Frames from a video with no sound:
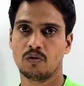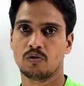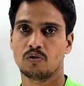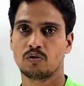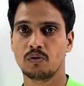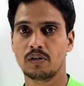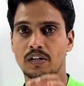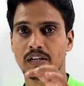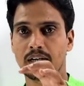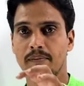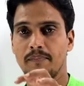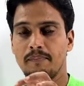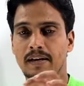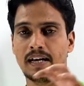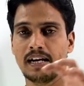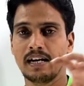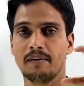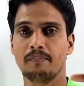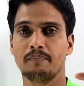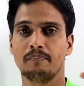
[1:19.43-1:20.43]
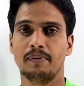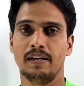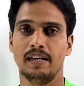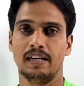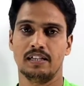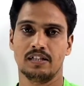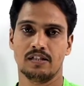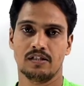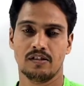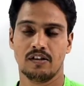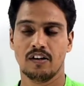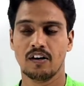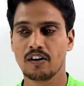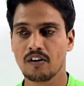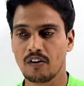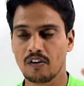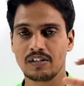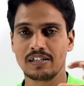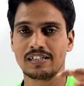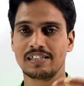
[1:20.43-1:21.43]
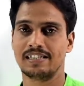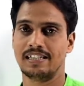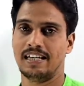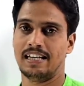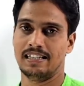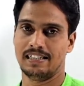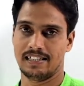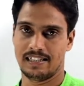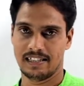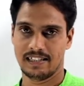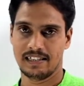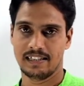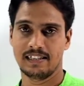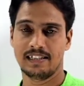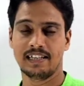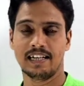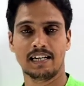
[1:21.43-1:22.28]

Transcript: should remain fixed or unchanged.